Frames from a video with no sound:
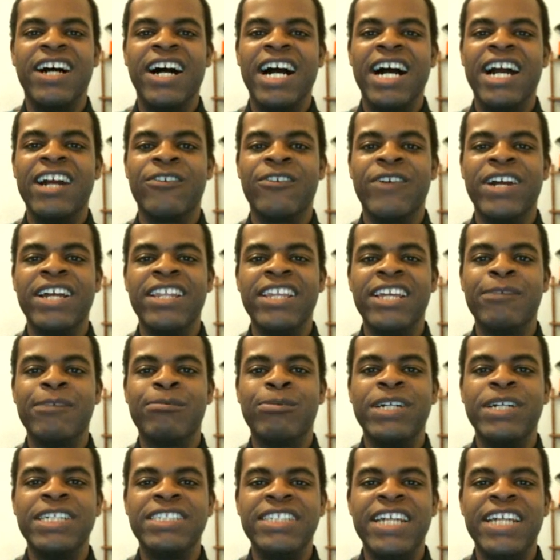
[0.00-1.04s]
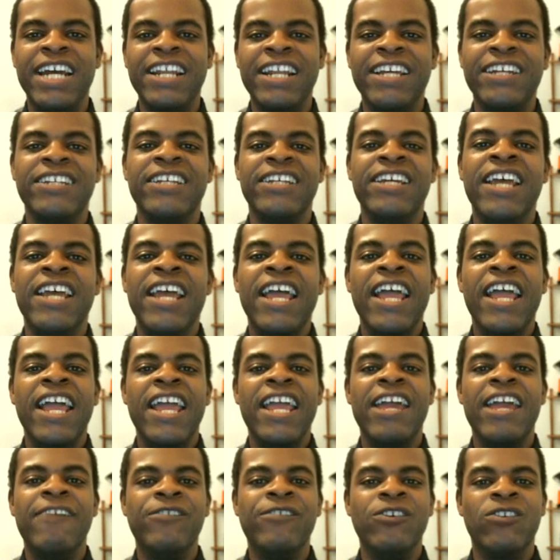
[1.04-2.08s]
I greatly appreciate it.
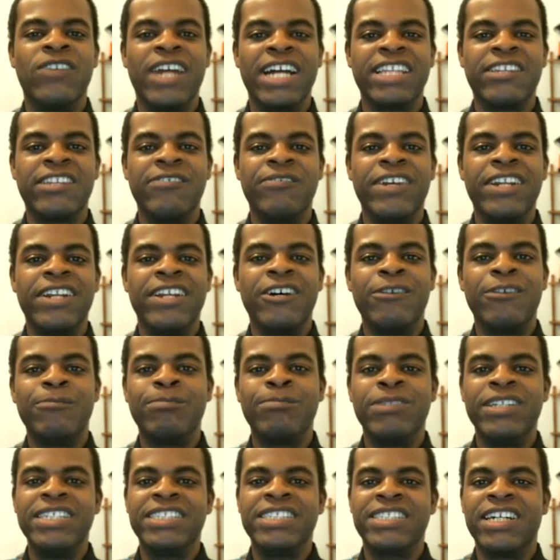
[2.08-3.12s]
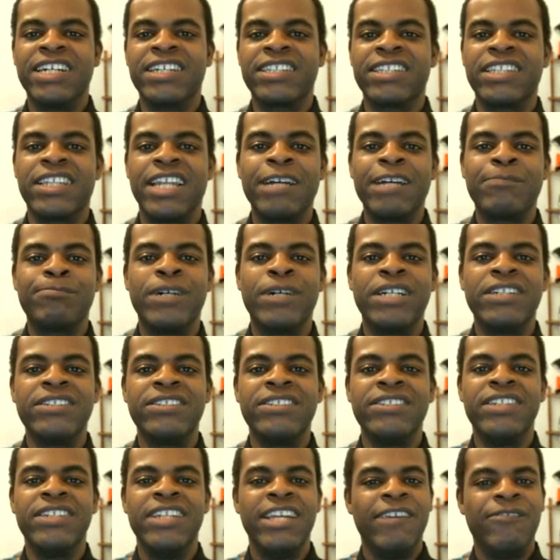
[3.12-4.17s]
If you liked the video, please click the like
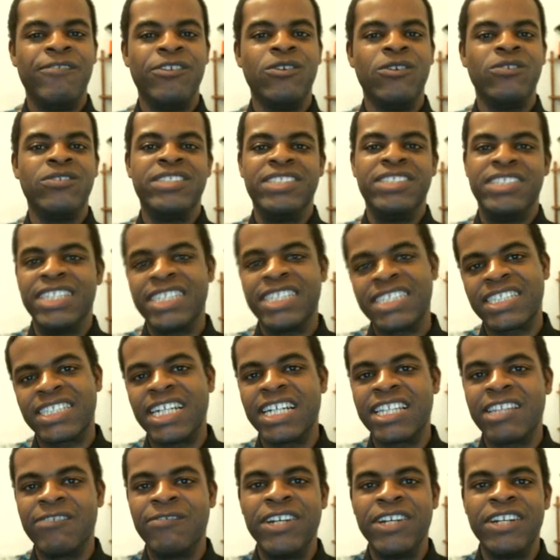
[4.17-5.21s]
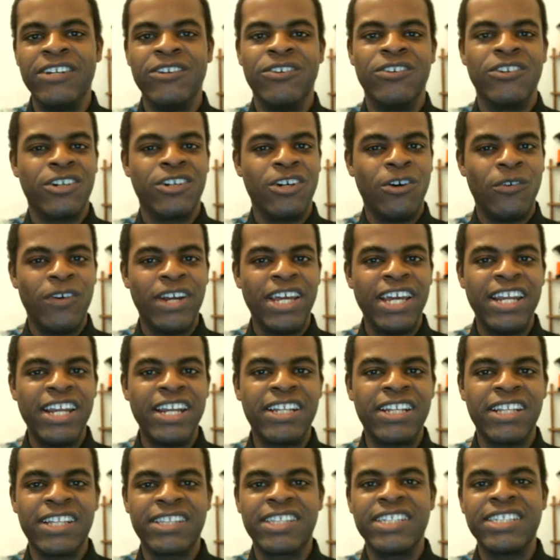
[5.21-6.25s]
button. If you disliked the video, go ahead and
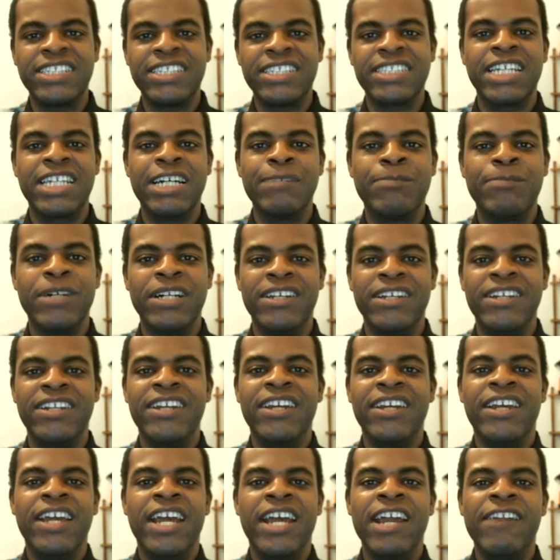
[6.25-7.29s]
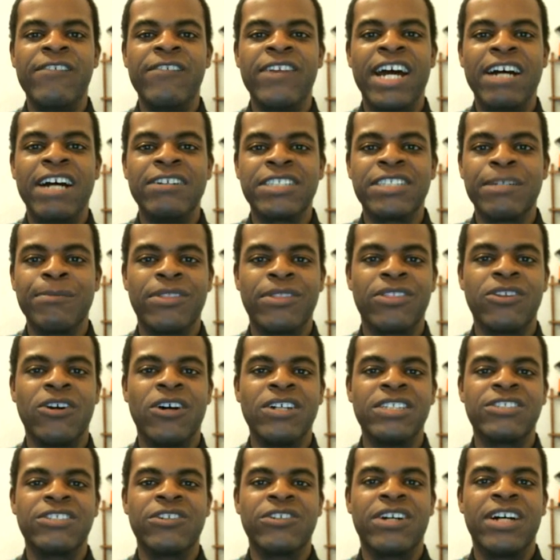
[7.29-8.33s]
click the dislike button. And if you have some
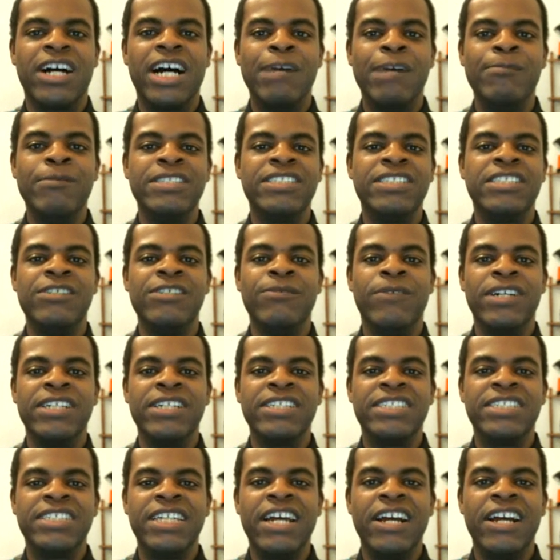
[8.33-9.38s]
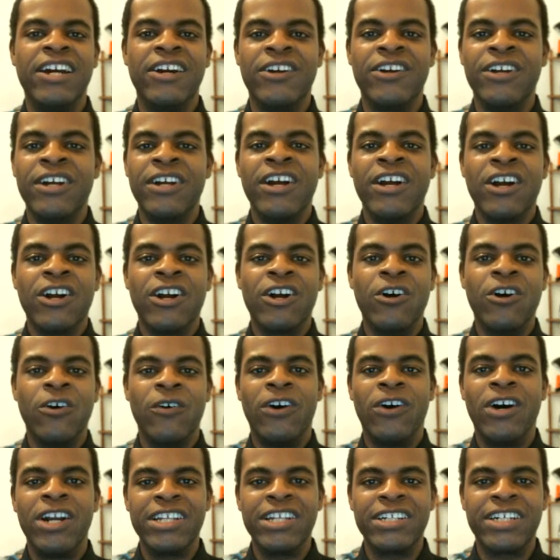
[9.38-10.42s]
thoughts or comments you want to share, go
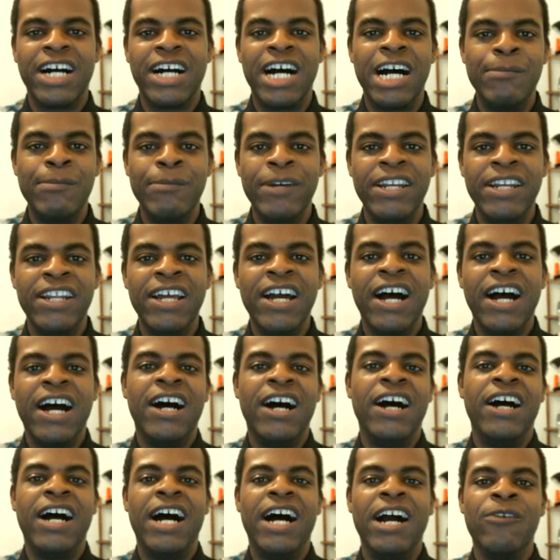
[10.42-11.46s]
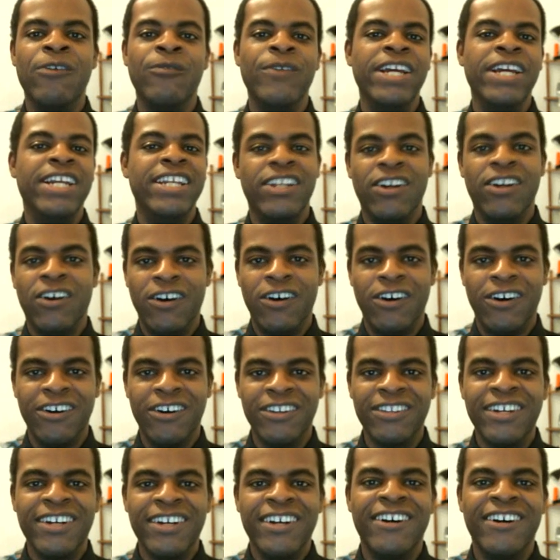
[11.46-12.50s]
on and comment. I read it
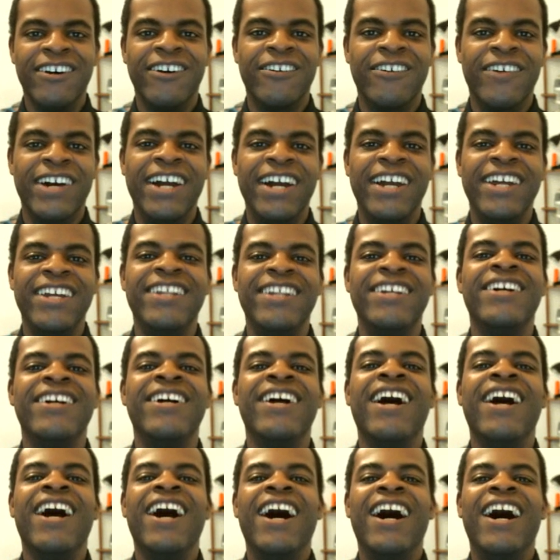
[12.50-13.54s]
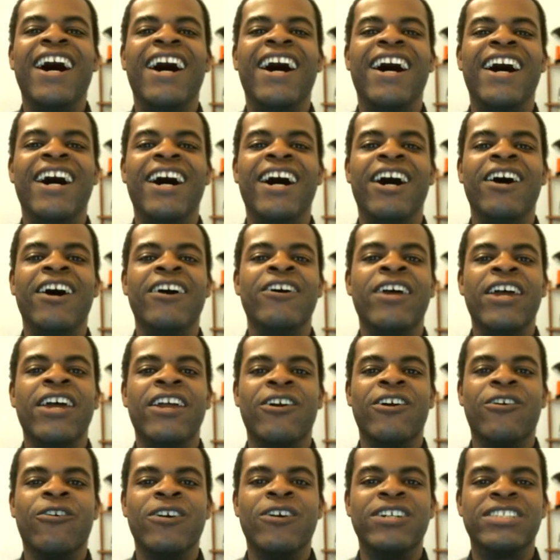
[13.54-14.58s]
all. All right? And
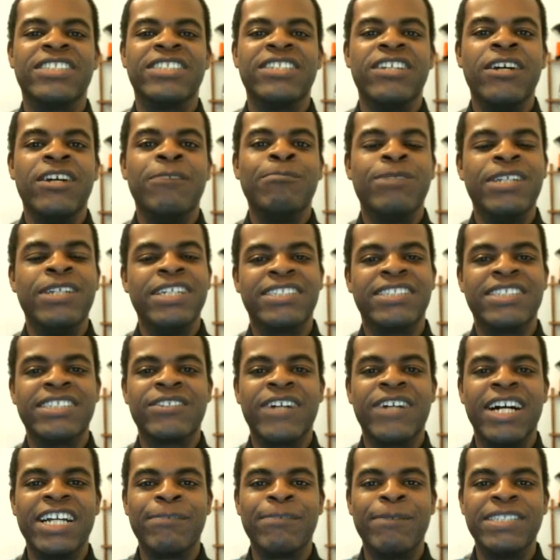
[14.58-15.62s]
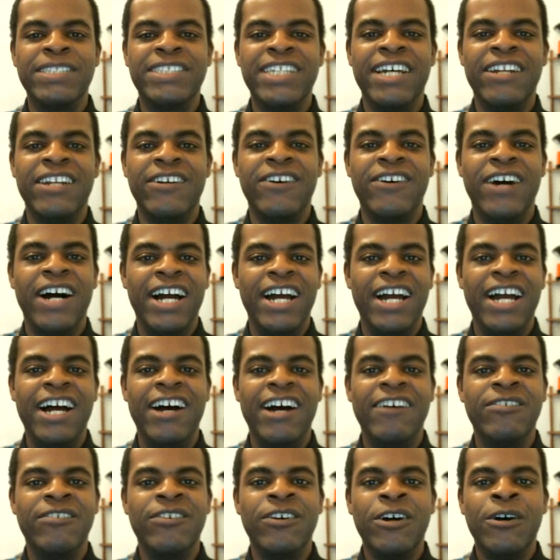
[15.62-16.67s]
of course, please subscribe to my channel. I
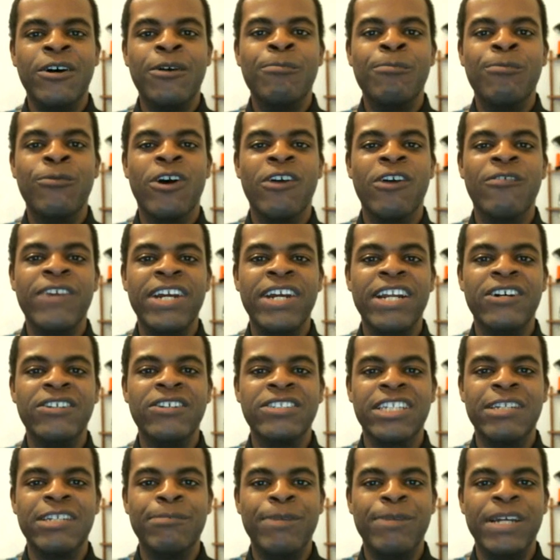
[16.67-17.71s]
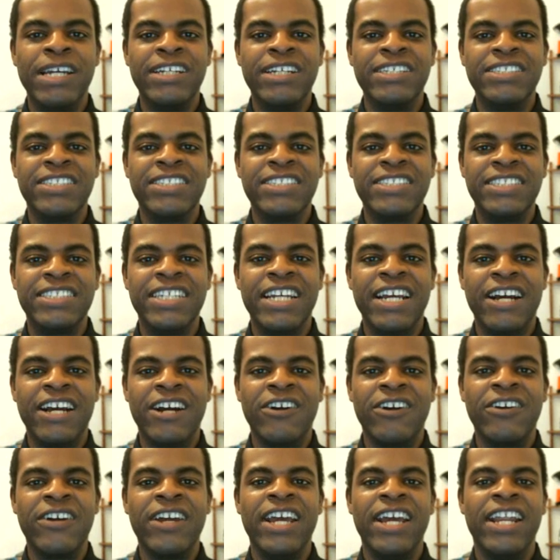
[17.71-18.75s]
have more videos and opinions to share.
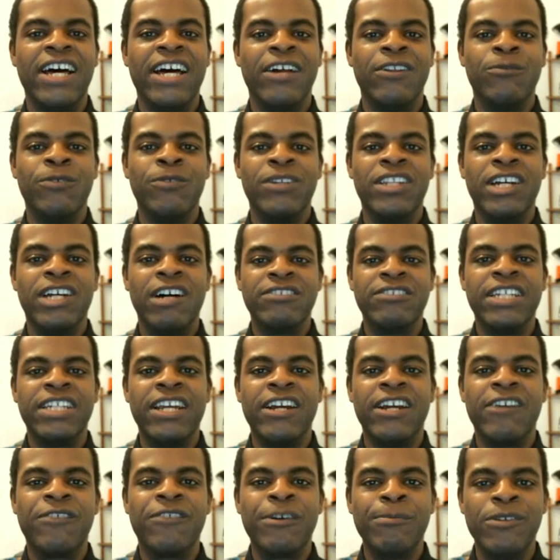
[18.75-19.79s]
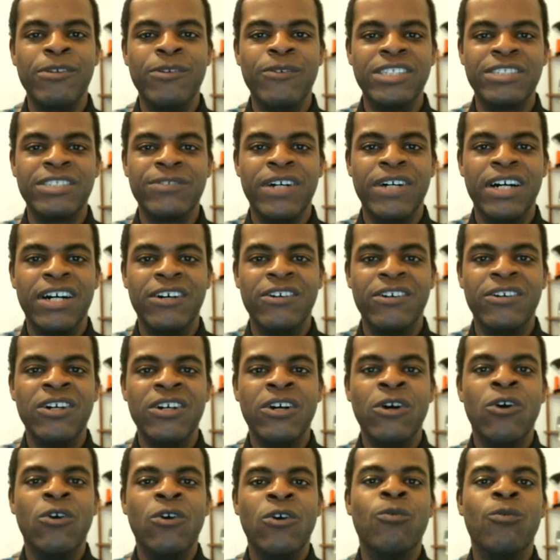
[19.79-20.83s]
I would love to hear from you as well.
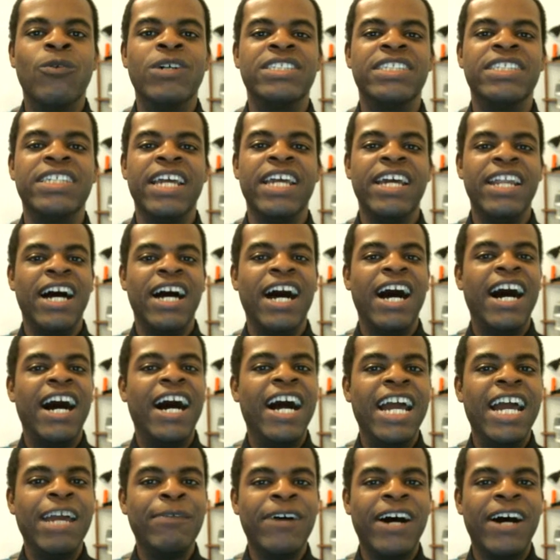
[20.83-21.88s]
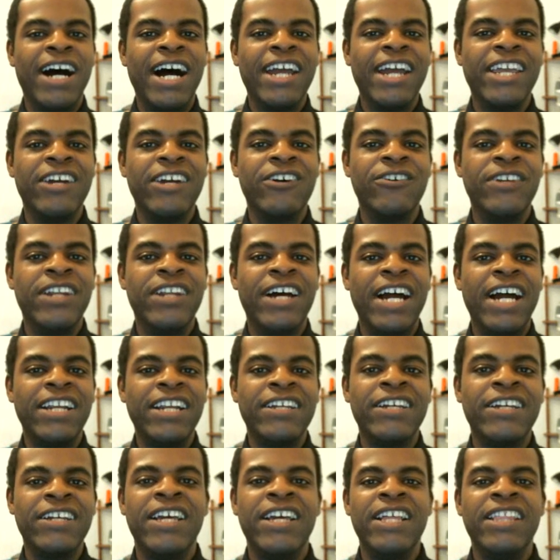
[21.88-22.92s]
Once again, I am the High Heel Knight.
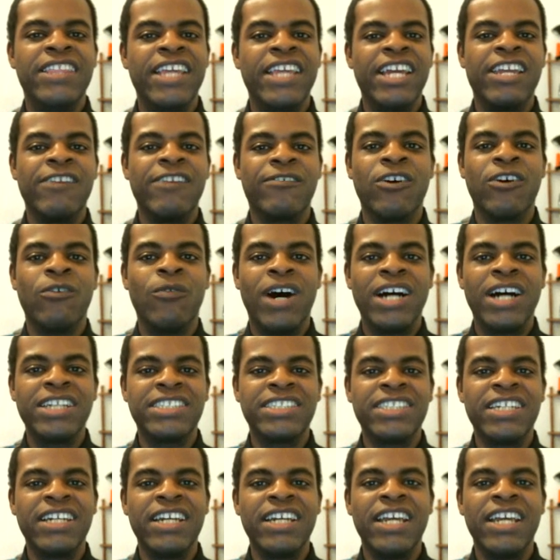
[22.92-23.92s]
Thank you for watching.